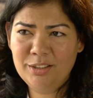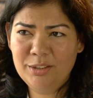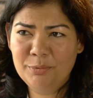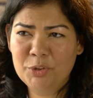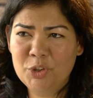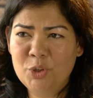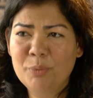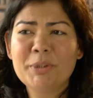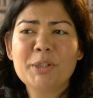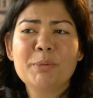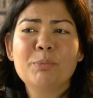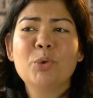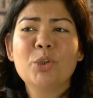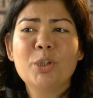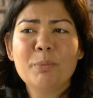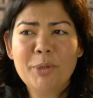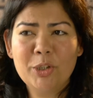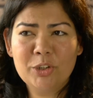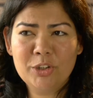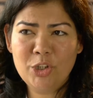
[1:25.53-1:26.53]
so much more
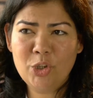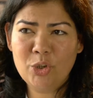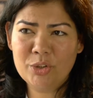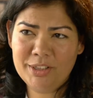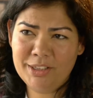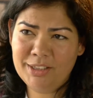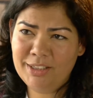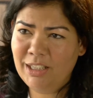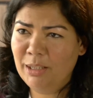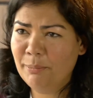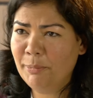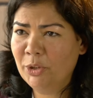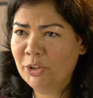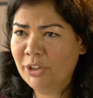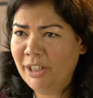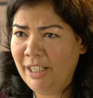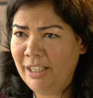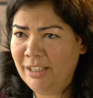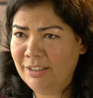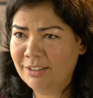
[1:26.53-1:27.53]
about losses than about
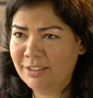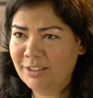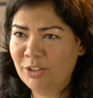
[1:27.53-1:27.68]
gains.